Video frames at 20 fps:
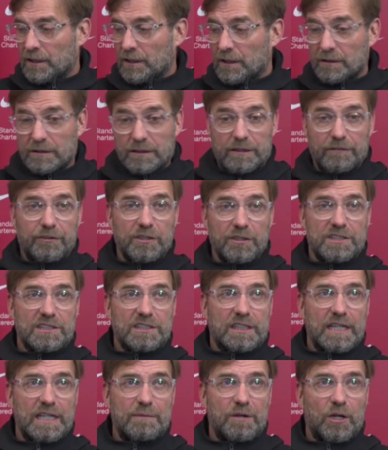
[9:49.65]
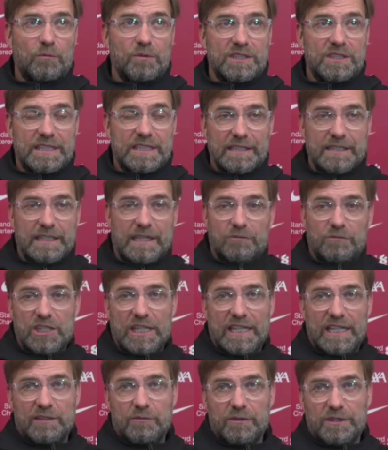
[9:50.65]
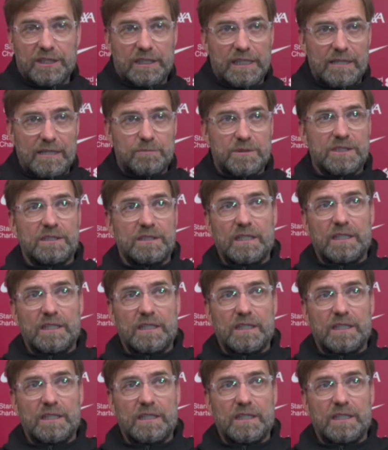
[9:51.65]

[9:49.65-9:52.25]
The difference is the club. I always said it. I was lucky with the clubs.